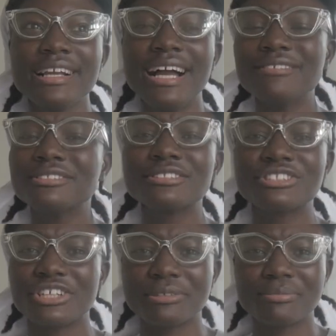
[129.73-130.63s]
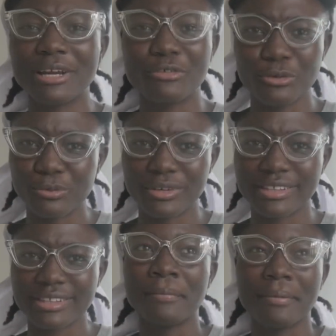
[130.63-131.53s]
I also shared my room with
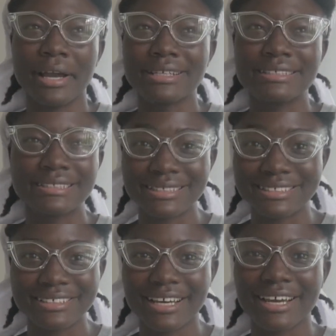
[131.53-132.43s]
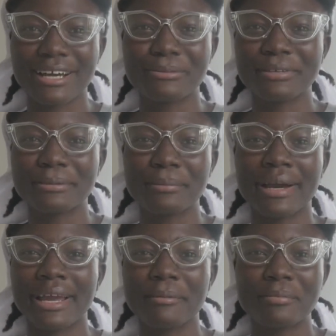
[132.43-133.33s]
my sister, with
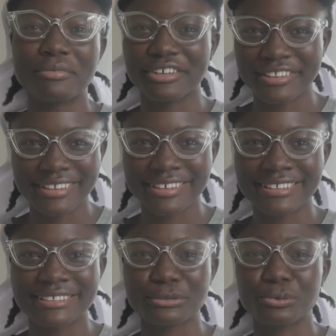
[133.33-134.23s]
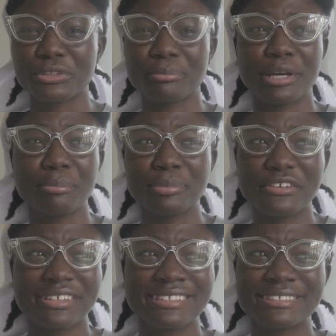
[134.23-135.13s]
my brothers, with my
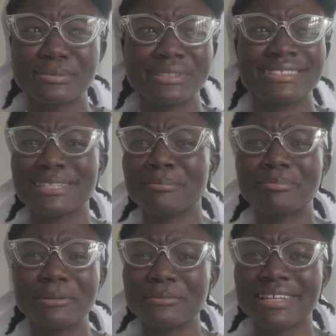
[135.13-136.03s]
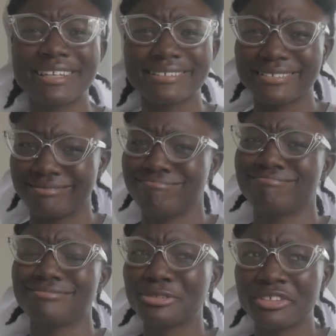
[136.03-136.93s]
parents, with some people I
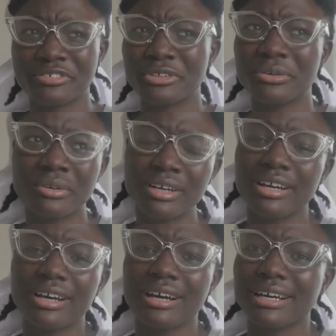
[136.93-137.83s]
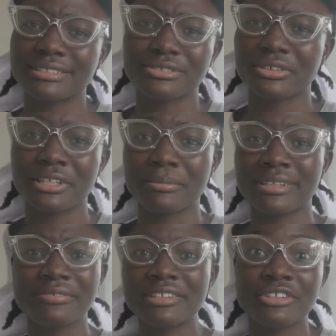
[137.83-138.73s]
don't even know as growing up.
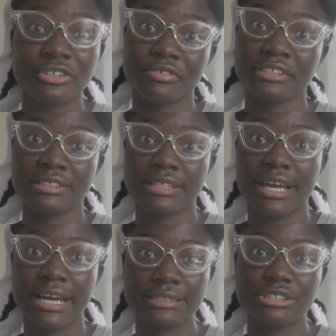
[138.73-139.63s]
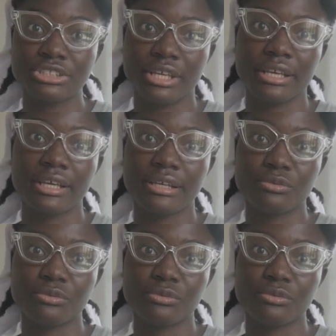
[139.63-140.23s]
And even in university I had to share